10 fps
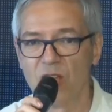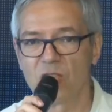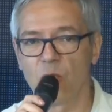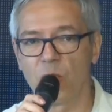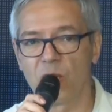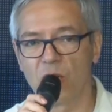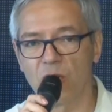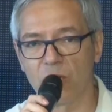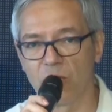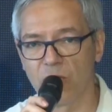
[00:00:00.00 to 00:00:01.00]
So we're
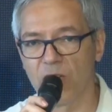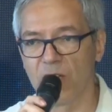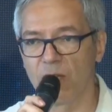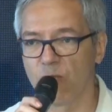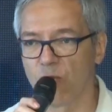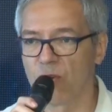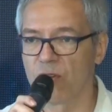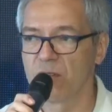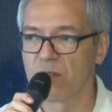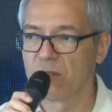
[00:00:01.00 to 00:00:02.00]
not looking
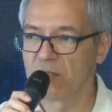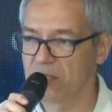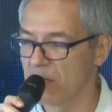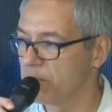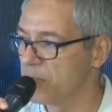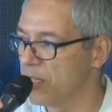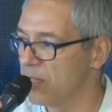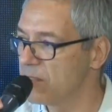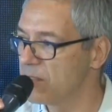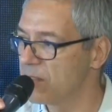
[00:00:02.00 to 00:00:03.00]
for
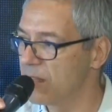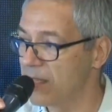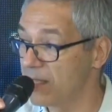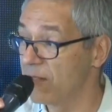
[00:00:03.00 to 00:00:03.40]
companies as